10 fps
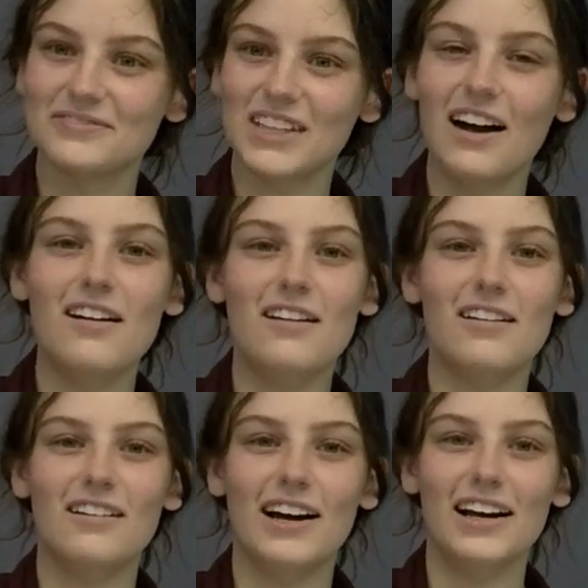Oh,
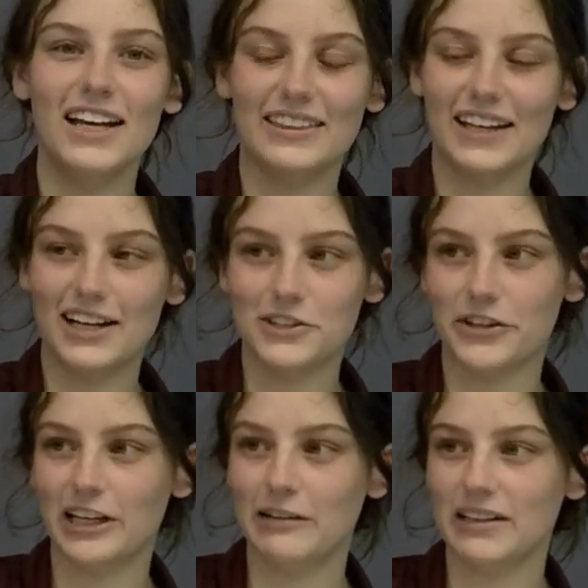I like that
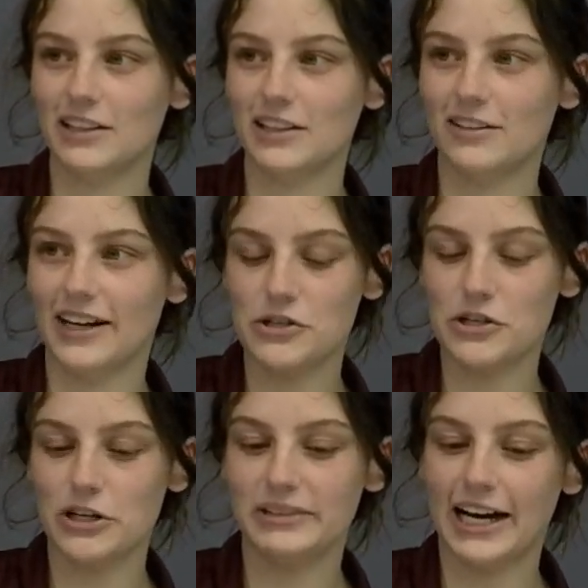dream. That's a great
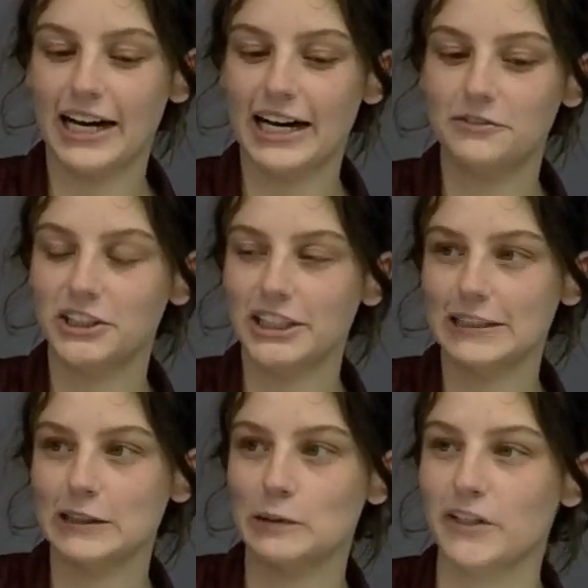dream to have. Chickens
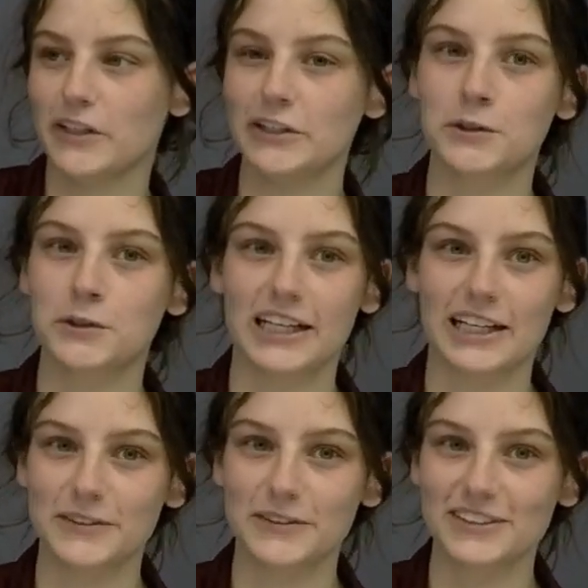are pretty cool
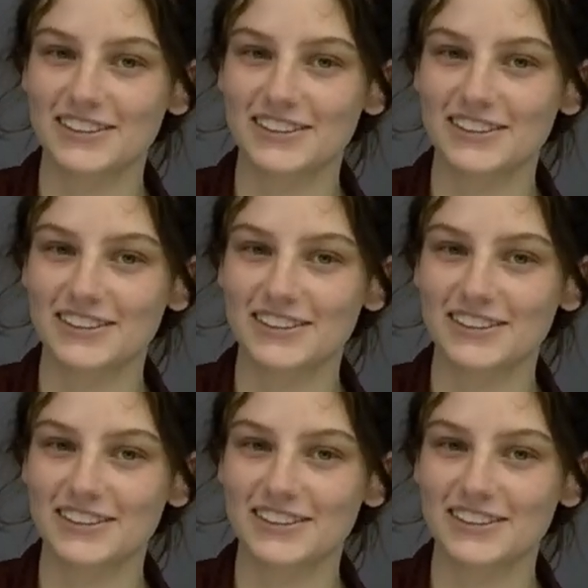animals.